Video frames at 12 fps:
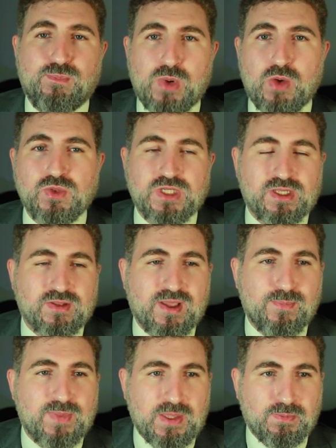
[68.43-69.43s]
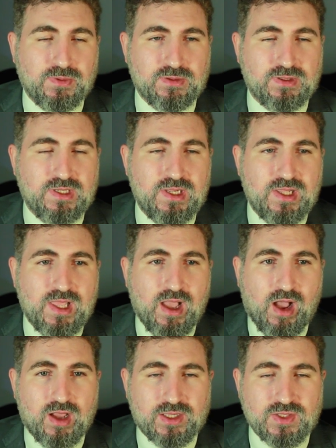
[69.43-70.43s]
bloating that people
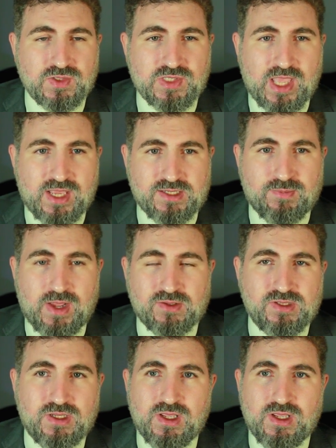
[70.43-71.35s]
are concerned about.